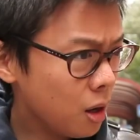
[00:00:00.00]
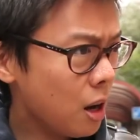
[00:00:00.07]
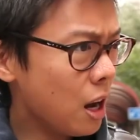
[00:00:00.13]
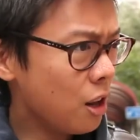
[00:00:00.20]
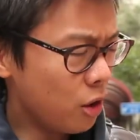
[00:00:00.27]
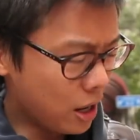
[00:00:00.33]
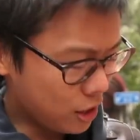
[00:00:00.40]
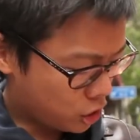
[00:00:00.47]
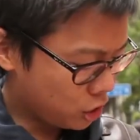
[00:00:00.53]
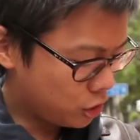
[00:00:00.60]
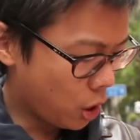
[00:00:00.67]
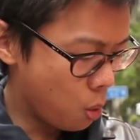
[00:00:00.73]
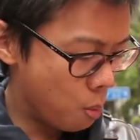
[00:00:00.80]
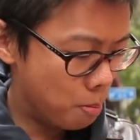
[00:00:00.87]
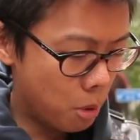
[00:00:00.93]
And I actually
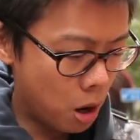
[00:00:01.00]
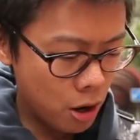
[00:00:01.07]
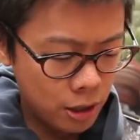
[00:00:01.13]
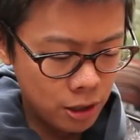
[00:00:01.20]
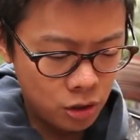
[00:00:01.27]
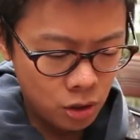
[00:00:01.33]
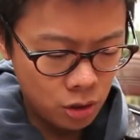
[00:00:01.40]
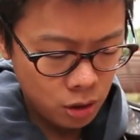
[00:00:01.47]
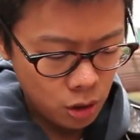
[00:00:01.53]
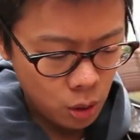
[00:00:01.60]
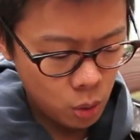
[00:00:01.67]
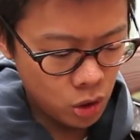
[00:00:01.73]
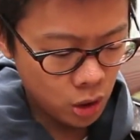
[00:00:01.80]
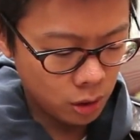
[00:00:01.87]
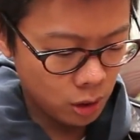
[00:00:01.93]
don't mind
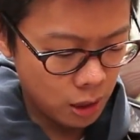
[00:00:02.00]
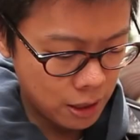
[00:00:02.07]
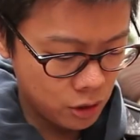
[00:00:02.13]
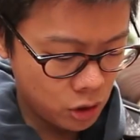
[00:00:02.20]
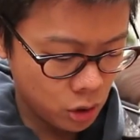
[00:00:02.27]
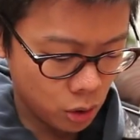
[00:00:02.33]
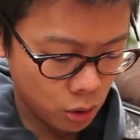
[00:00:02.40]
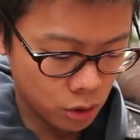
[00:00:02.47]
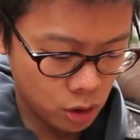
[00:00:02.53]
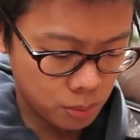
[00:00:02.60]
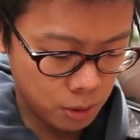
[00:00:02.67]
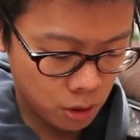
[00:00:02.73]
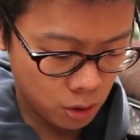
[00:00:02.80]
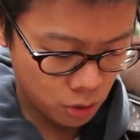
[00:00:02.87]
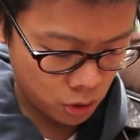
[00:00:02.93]
using the lens hood on this
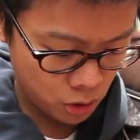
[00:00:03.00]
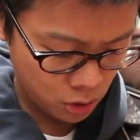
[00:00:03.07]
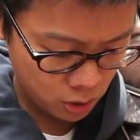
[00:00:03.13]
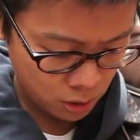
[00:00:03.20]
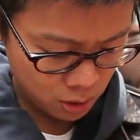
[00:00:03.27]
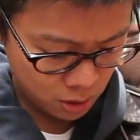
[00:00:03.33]
because